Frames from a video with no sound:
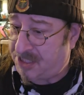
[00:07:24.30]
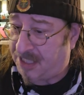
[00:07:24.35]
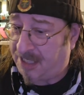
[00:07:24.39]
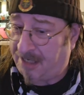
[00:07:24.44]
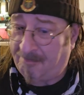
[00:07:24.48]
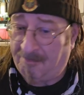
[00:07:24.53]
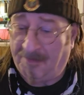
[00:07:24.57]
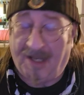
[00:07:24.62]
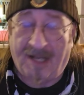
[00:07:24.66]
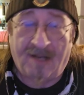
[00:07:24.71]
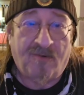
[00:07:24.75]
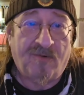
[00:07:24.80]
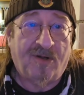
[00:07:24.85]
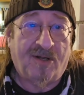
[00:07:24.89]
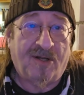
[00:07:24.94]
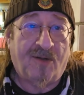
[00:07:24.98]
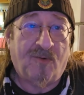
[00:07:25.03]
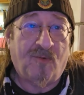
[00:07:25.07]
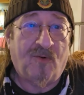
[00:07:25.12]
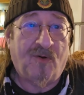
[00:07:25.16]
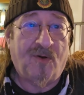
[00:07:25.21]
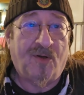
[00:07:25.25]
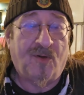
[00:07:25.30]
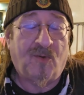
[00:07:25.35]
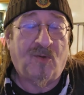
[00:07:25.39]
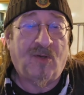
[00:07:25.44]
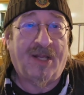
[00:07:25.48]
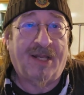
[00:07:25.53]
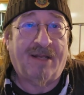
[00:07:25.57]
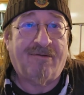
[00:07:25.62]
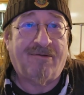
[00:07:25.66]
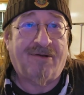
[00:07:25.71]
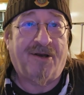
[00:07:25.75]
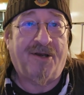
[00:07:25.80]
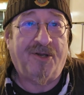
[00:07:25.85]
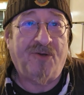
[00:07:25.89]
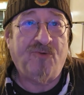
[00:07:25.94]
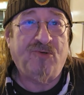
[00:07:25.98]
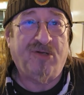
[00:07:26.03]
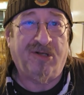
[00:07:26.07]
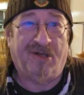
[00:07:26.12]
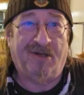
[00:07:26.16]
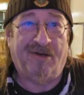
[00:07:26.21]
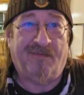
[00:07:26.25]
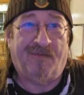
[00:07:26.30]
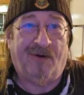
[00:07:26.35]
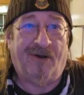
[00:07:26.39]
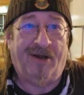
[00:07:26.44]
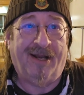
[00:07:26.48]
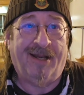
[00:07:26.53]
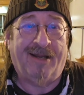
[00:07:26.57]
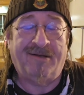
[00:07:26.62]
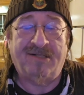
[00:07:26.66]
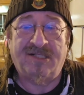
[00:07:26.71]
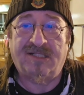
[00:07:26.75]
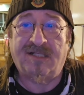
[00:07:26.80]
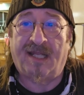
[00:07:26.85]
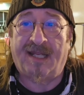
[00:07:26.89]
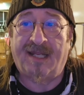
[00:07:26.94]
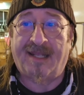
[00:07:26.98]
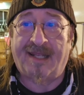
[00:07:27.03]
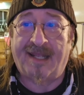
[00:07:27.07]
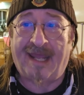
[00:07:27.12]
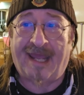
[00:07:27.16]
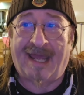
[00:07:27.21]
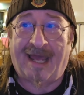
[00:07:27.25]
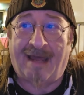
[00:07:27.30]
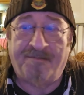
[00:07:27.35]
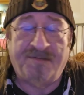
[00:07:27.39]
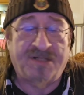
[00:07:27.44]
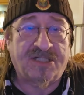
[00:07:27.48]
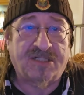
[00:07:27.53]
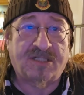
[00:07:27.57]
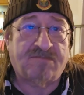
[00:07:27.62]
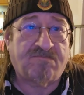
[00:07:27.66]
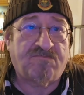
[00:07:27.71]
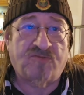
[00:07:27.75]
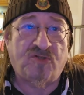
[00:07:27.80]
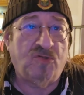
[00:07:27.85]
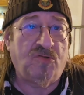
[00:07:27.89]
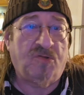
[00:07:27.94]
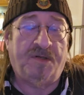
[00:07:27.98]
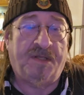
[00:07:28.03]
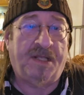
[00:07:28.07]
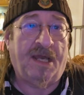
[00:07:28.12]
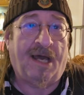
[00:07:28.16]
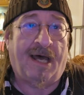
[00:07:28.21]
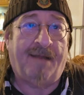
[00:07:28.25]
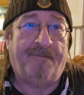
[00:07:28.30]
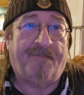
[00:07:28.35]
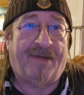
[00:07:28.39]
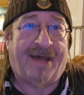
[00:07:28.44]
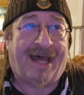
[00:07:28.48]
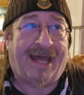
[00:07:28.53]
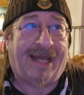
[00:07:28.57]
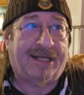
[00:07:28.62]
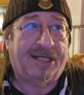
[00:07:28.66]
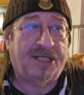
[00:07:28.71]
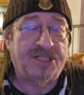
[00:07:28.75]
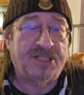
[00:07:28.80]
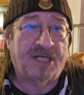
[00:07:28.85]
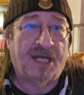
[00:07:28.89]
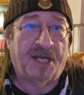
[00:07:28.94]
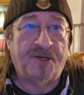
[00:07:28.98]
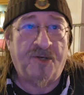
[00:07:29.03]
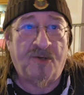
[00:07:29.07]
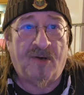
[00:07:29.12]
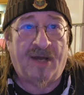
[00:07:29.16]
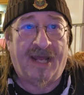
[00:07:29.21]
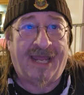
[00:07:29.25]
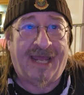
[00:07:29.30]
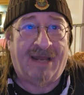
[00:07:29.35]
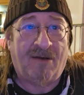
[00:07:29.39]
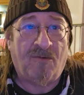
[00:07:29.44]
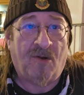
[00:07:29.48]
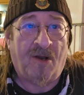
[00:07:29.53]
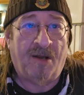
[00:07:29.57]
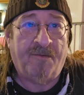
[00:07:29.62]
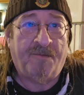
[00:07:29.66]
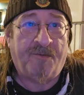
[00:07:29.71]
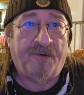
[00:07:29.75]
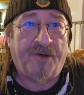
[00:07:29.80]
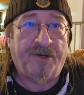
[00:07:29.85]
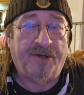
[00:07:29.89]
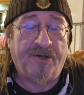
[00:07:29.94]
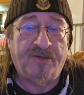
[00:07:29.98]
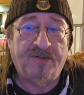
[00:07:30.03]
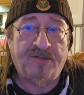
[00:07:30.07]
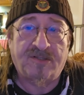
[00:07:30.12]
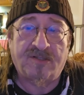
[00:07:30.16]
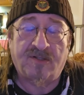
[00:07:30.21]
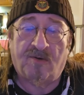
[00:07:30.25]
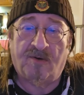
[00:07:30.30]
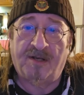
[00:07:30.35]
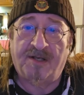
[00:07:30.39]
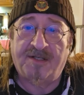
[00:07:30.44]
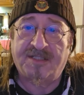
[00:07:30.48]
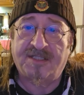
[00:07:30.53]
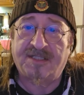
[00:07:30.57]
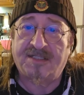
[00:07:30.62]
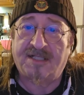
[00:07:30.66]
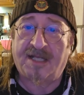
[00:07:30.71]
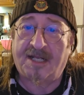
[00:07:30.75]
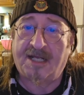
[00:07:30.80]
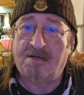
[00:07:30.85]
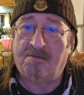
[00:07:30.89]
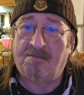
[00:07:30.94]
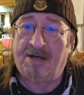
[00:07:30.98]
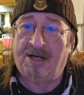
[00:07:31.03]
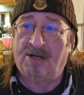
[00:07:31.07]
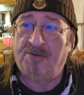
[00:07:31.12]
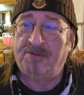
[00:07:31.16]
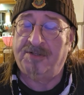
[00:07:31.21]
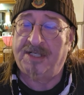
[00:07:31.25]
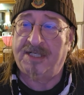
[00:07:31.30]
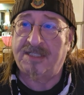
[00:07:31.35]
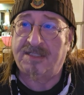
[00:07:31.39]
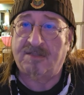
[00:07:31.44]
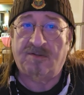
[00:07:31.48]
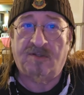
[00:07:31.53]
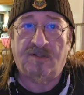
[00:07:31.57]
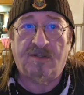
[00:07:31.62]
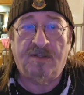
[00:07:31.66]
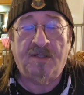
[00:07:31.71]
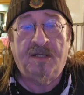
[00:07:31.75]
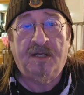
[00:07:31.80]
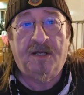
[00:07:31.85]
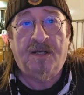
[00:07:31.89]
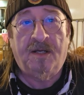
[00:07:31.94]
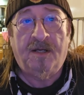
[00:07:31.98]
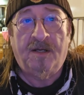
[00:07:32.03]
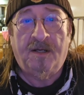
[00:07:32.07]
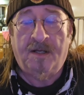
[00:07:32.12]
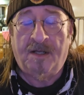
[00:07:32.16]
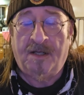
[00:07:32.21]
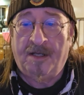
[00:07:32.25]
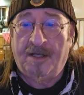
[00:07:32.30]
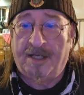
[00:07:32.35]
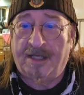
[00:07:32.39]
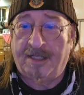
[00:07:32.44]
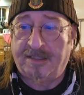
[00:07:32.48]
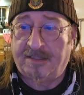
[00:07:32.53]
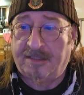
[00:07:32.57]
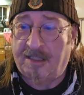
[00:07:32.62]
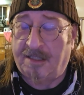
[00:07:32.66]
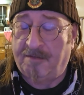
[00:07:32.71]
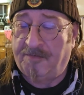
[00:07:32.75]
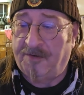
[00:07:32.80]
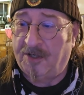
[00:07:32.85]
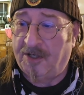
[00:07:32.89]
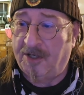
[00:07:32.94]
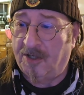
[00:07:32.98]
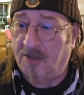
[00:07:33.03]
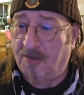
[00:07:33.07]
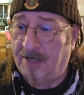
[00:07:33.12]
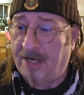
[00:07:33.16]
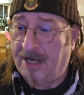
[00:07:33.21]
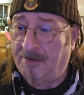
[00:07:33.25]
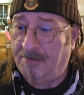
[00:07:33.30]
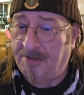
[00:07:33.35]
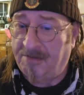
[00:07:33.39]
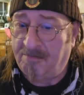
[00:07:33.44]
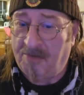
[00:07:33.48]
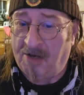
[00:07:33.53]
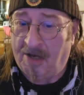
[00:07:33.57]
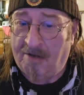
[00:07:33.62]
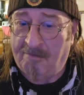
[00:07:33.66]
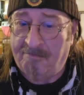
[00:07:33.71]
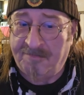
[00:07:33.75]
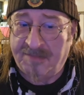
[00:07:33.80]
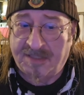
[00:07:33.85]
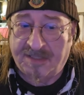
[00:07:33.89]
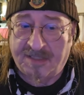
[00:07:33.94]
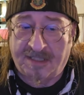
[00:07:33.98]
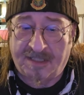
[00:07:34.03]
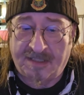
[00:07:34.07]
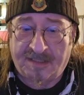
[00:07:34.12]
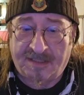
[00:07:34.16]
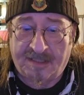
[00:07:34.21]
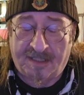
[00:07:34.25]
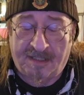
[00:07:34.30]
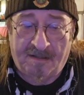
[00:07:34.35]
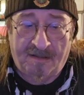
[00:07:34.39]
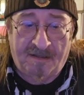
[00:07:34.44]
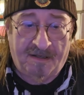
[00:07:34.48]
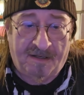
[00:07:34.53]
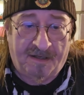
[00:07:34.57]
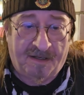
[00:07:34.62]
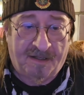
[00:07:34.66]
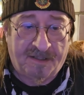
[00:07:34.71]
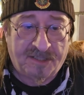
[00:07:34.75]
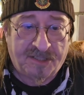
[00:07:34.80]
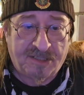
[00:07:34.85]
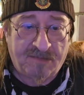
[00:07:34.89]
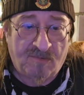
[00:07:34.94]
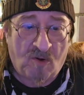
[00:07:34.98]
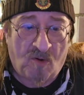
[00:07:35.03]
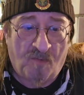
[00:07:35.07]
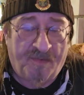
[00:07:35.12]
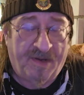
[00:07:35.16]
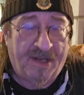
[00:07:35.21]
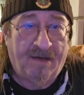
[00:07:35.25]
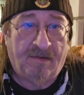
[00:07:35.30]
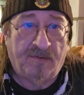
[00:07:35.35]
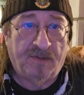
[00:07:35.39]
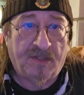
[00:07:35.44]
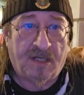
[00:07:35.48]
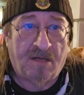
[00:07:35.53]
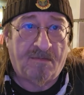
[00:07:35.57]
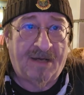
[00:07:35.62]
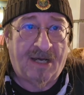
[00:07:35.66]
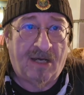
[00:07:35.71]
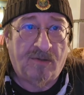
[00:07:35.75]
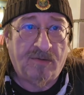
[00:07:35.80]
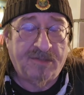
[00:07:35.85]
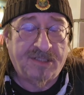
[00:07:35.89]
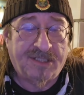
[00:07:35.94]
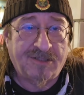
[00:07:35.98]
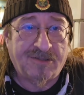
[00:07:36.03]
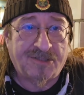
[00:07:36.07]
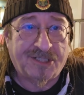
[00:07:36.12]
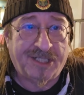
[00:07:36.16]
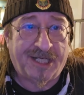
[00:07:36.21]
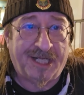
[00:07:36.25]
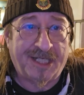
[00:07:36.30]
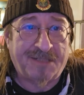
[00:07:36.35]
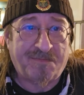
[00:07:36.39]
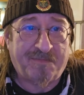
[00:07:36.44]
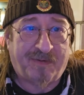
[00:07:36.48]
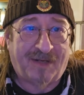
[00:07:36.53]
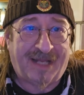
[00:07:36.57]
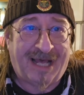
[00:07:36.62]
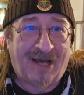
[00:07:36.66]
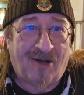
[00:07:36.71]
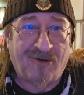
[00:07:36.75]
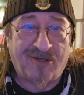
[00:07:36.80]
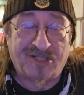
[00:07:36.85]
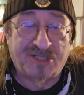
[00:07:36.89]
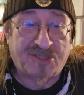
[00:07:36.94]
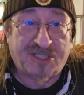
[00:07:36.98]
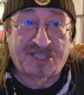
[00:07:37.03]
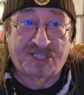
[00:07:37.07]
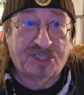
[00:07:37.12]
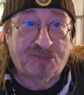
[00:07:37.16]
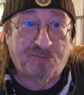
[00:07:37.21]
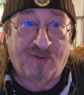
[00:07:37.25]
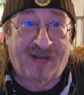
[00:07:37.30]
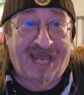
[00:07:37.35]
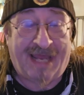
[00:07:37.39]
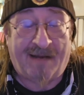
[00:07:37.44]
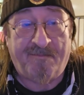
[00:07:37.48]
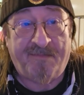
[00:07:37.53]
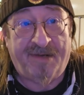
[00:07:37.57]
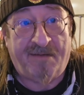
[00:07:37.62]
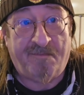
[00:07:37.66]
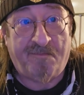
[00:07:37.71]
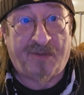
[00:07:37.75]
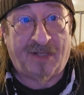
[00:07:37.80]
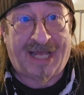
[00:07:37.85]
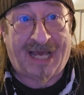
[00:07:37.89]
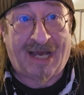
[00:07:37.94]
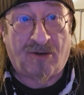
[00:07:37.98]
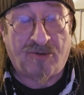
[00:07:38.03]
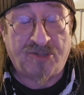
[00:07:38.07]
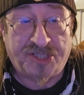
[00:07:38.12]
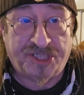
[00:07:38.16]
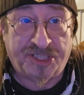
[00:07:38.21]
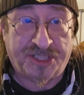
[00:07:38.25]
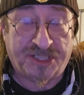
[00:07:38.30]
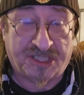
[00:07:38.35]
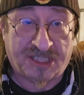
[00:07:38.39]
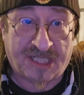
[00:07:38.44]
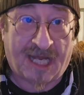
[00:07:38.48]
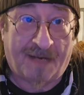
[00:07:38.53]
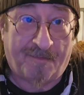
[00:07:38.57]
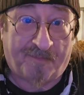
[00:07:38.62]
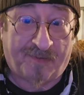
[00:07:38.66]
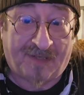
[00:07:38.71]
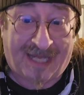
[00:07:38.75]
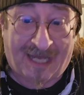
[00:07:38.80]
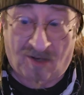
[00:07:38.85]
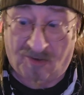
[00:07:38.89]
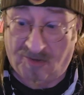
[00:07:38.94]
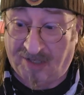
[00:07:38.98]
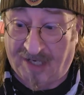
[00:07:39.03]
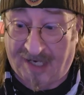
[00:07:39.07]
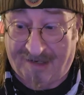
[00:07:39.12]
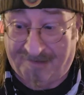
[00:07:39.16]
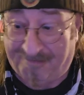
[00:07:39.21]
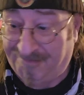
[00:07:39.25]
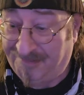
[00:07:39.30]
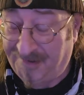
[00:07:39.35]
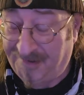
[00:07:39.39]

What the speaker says: and I'm like, well, what, like, are you delivering? He's like, yeah, I'm just doing the odd package, and I knew I had one for you. So he says, like, come out. And I said, well, I said, if you're gonna go down to Mom's, I said, she won't be able to come out till she gets plowed, because we hadn't been plowed. She just got plowed like